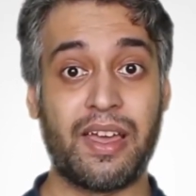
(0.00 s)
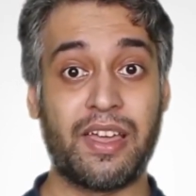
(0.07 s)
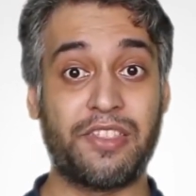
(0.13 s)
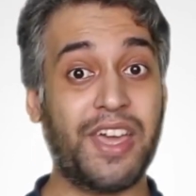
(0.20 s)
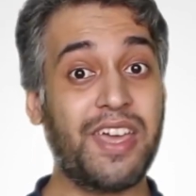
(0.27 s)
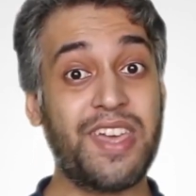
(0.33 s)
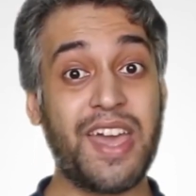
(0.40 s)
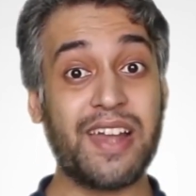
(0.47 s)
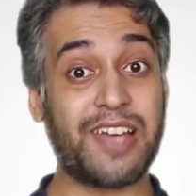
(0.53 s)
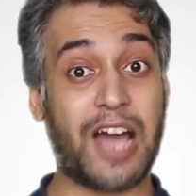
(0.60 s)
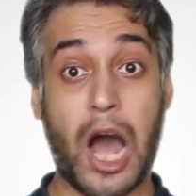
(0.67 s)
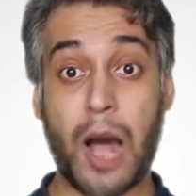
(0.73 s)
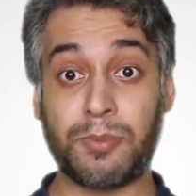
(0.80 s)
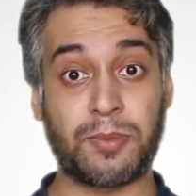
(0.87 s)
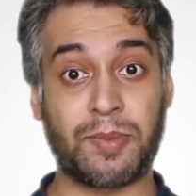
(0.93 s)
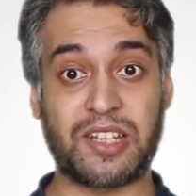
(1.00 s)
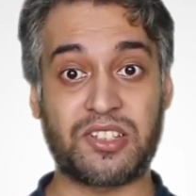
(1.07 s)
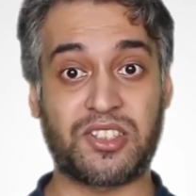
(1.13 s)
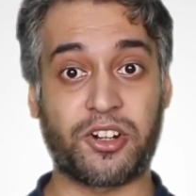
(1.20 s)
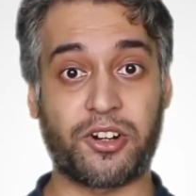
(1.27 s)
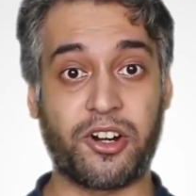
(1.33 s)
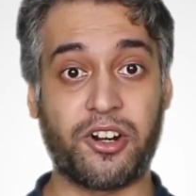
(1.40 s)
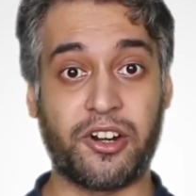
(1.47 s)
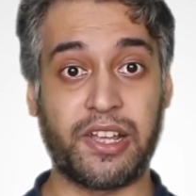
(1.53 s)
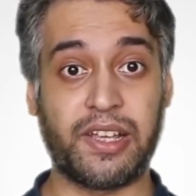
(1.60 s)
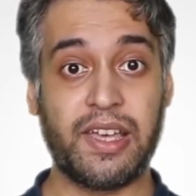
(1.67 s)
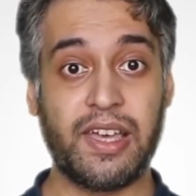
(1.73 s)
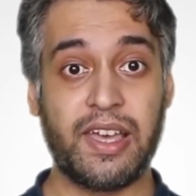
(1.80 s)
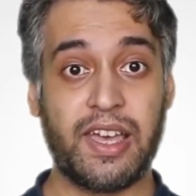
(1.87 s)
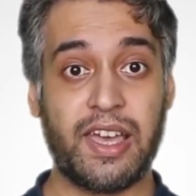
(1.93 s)
they can't optimize their
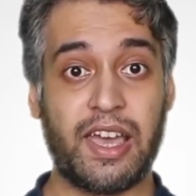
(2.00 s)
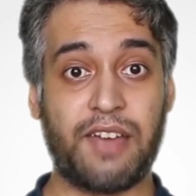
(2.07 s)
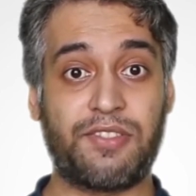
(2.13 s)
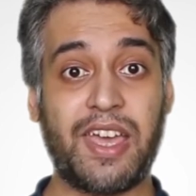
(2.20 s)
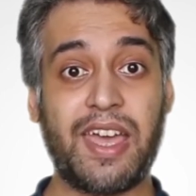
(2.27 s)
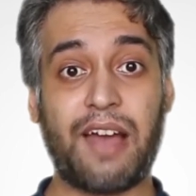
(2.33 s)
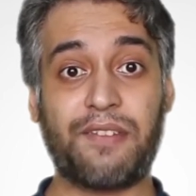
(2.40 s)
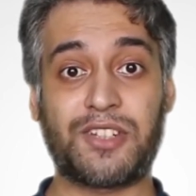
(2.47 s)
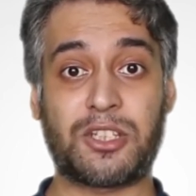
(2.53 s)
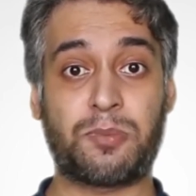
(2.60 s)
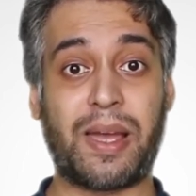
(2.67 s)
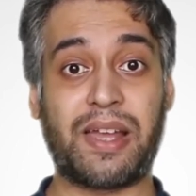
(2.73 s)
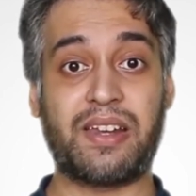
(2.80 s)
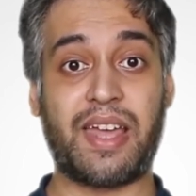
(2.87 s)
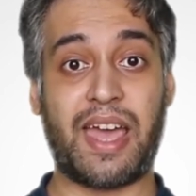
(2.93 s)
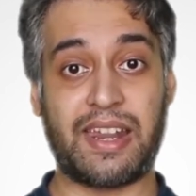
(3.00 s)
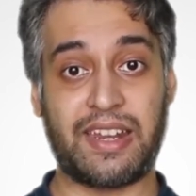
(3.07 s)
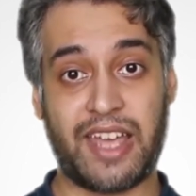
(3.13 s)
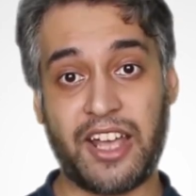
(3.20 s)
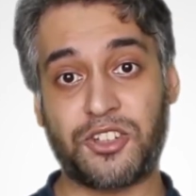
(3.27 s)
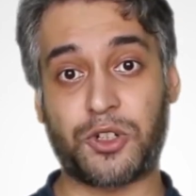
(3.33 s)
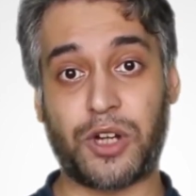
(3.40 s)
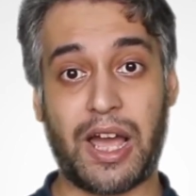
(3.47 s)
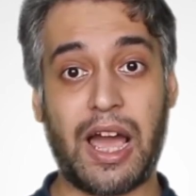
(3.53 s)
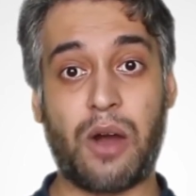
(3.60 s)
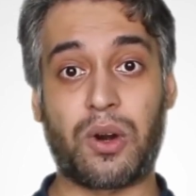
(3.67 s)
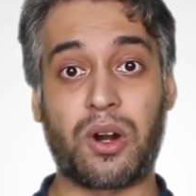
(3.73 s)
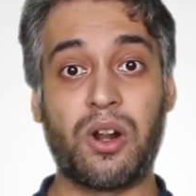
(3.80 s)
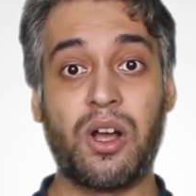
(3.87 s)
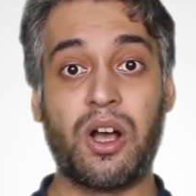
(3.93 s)
earning if they have to spend an extra
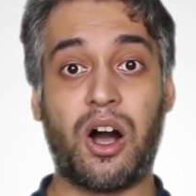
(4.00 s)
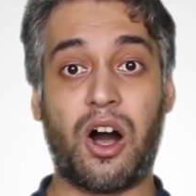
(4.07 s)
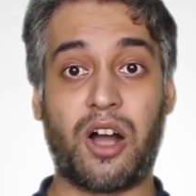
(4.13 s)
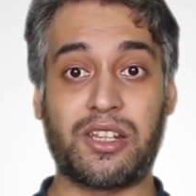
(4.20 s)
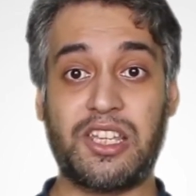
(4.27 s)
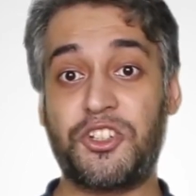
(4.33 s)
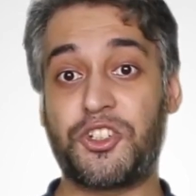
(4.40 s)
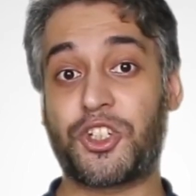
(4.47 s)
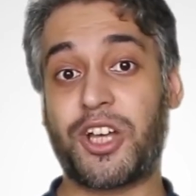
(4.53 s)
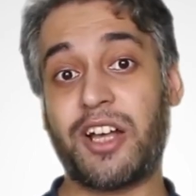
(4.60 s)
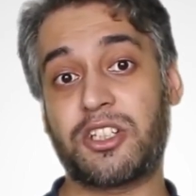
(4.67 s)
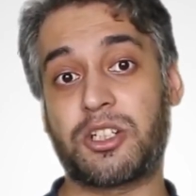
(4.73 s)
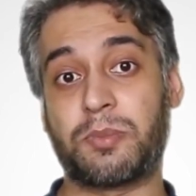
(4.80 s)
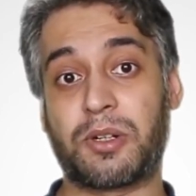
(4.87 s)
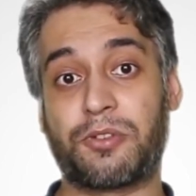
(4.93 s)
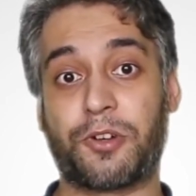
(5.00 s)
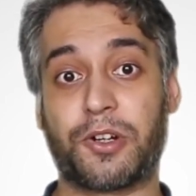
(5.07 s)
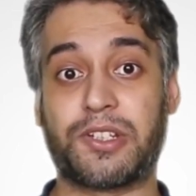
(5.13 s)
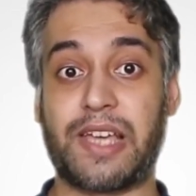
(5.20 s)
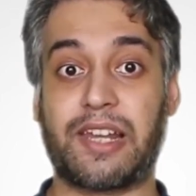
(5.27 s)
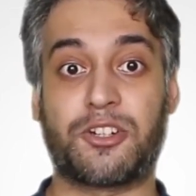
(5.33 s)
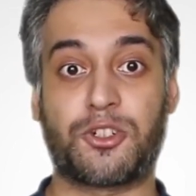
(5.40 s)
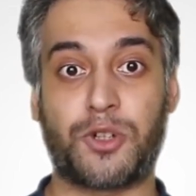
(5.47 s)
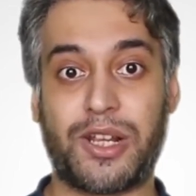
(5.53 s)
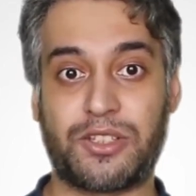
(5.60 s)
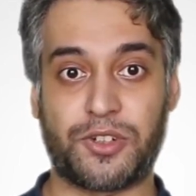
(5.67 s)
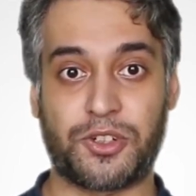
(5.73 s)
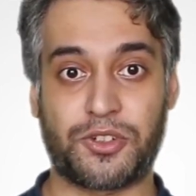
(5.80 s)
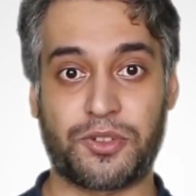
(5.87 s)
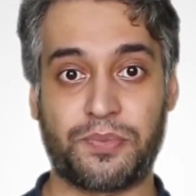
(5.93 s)
hour on each customer for data
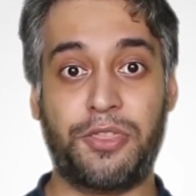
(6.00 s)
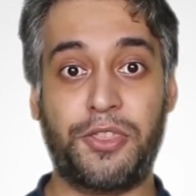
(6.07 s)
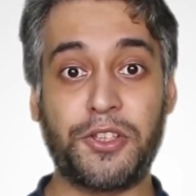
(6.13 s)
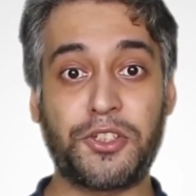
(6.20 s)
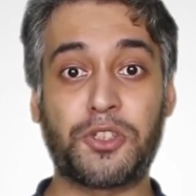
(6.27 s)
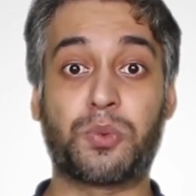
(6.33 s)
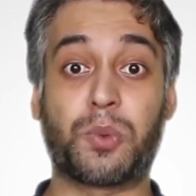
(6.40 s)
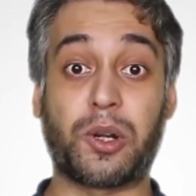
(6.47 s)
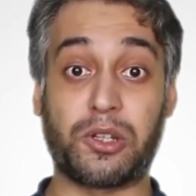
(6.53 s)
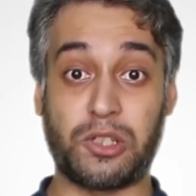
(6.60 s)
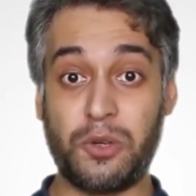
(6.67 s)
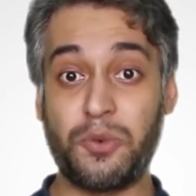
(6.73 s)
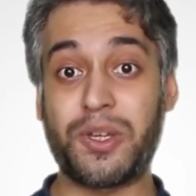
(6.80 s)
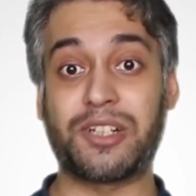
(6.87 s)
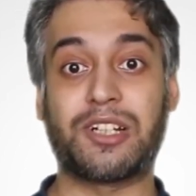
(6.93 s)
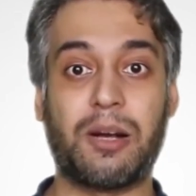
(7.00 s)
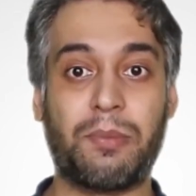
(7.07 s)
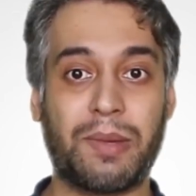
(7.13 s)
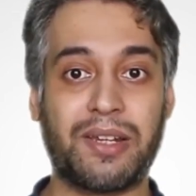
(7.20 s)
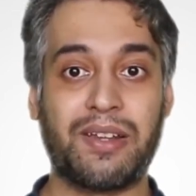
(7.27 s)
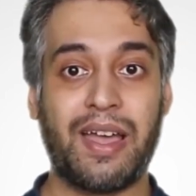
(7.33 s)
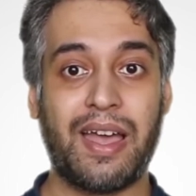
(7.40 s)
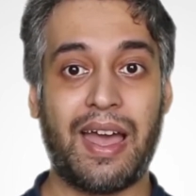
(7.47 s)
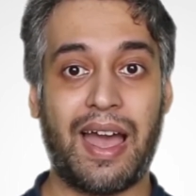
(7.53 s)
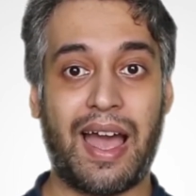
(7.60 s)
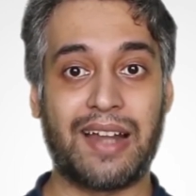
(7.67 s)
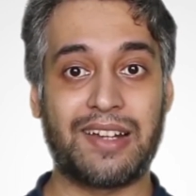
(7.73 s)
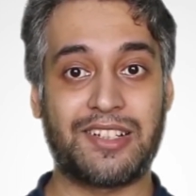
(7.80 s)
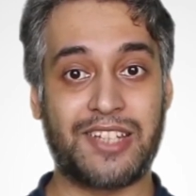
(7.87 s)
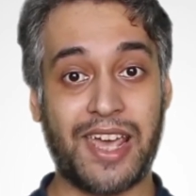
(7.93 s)
transfers. This is where you can come in
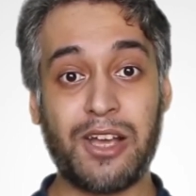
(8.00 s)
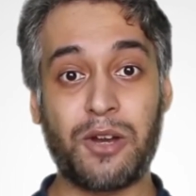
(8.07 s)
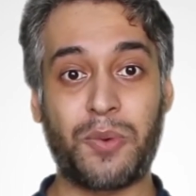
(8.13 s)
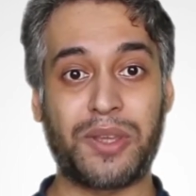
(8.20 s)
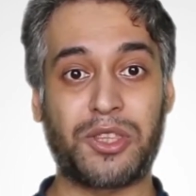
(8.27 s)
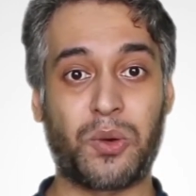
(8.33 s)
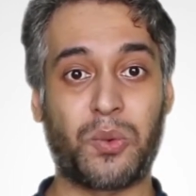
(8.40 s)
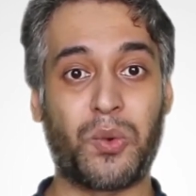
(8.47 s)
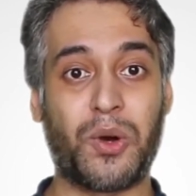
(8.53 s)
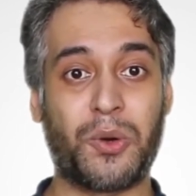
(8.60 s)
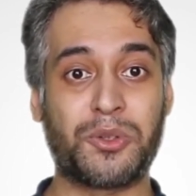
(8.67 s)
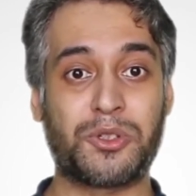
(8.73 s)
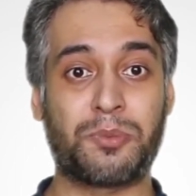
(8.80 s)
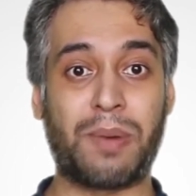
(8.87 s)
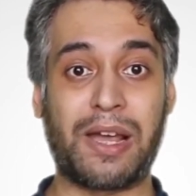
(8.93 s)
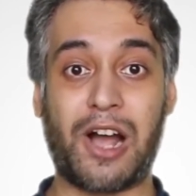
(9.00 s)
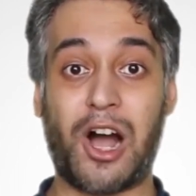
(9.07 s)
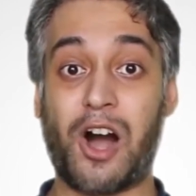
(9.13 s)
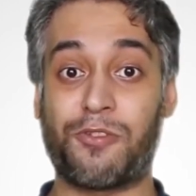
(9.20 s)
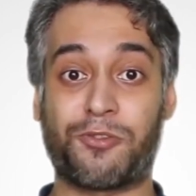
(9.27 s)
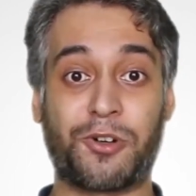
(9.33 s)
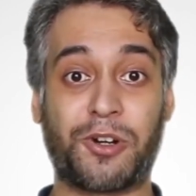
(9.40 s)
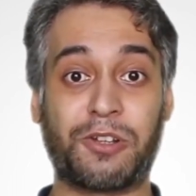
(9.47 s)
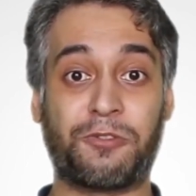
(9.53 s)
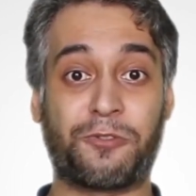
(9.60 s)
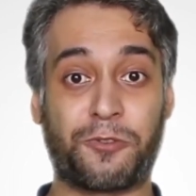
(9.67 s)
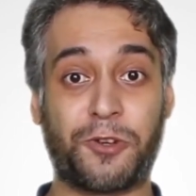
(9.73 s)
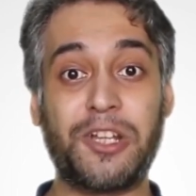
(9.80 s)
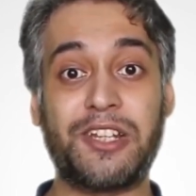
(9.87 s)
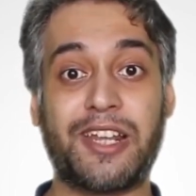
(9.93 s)
and take away their woes by offering
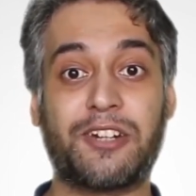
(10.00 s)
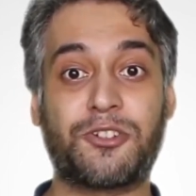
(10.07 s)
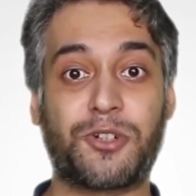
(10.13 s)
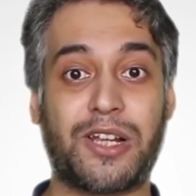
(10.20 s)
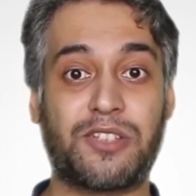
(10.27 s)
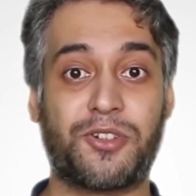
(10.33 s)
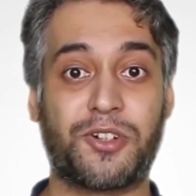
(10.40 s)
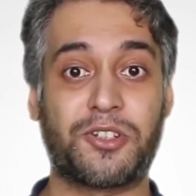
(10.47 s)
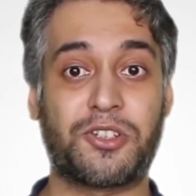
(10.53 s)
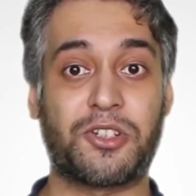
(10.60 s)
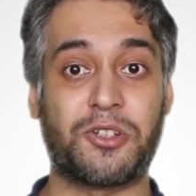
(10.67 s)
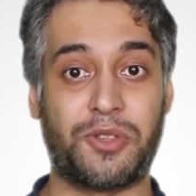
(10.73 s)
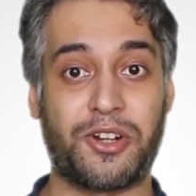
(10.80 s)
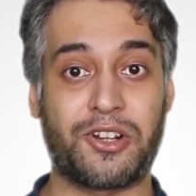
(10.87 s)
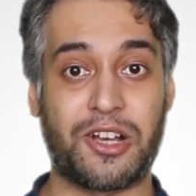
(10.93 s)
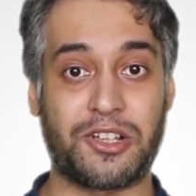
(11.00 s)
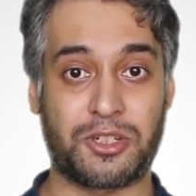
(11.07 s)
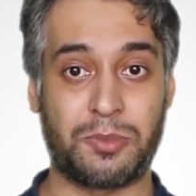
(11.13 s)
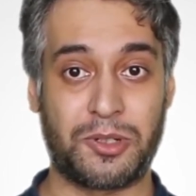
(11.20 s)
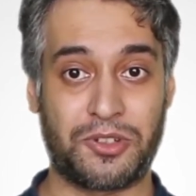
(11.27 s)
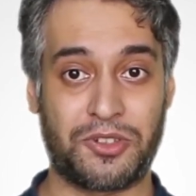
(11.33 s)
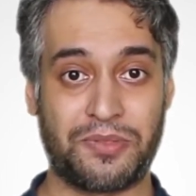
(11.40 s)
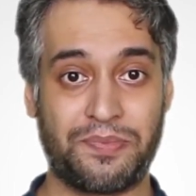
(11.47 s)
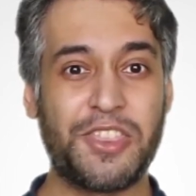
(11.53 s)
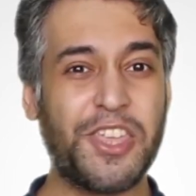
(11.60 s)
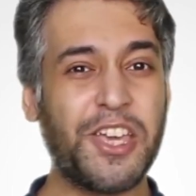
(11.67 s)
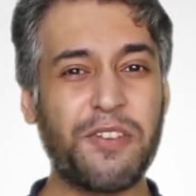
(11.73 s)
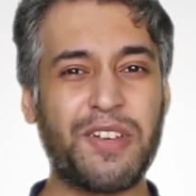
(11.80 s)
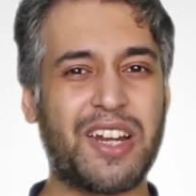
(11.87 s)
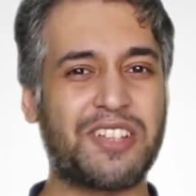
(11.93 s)
free data transfers to their customers.
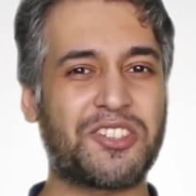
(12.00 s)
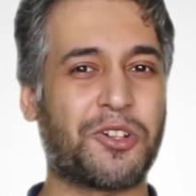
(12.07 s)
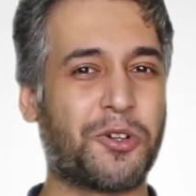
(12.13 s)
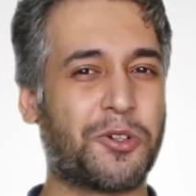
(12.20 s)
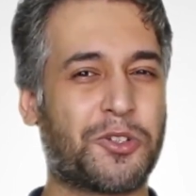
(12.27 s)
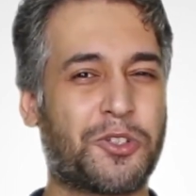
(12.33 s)
Think of it as your